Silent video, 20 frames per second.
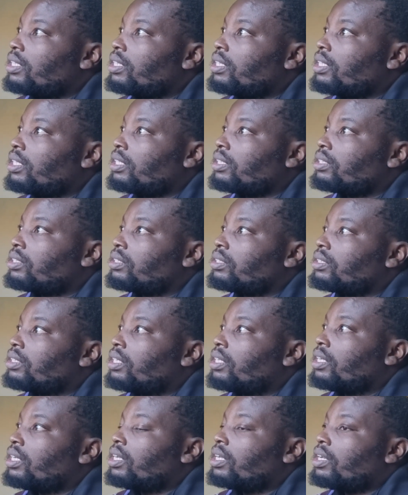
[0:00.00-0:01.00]
there's
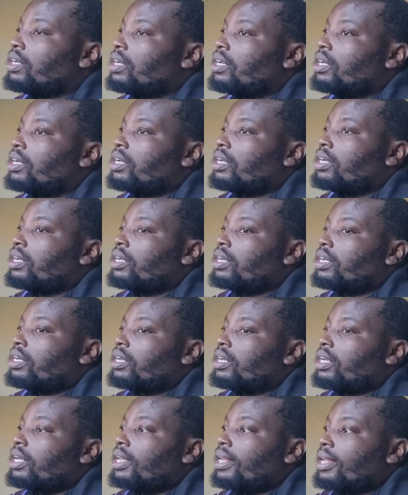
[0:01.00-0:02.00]

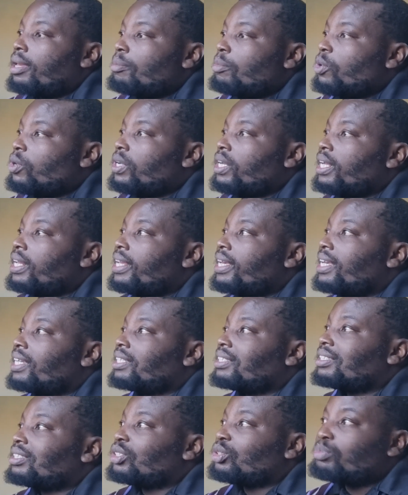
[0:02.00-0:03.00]
a lemon that
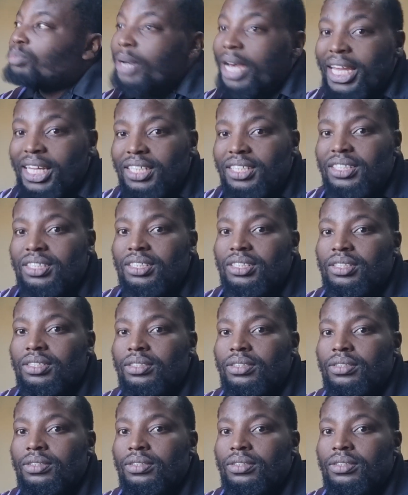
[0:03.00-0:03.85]
has spikes,